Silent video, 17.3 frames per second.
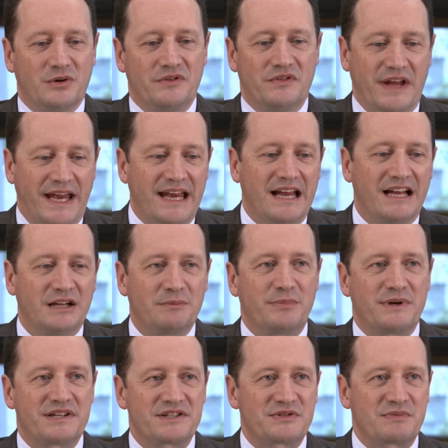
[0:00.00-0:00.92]
They
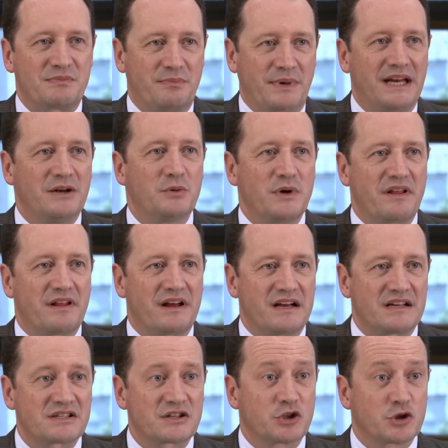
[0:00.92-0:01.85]
help us being with
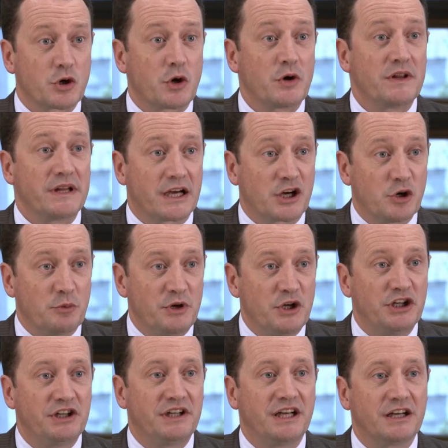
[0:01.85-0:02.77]
us, growing the
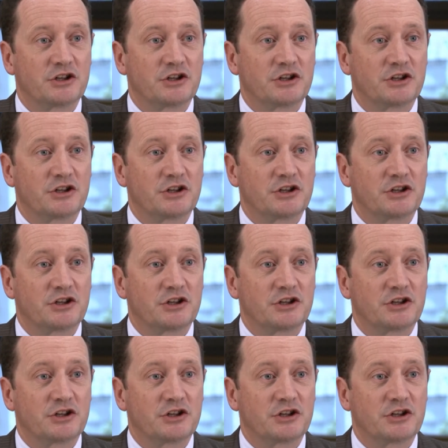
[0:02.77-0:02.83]
community,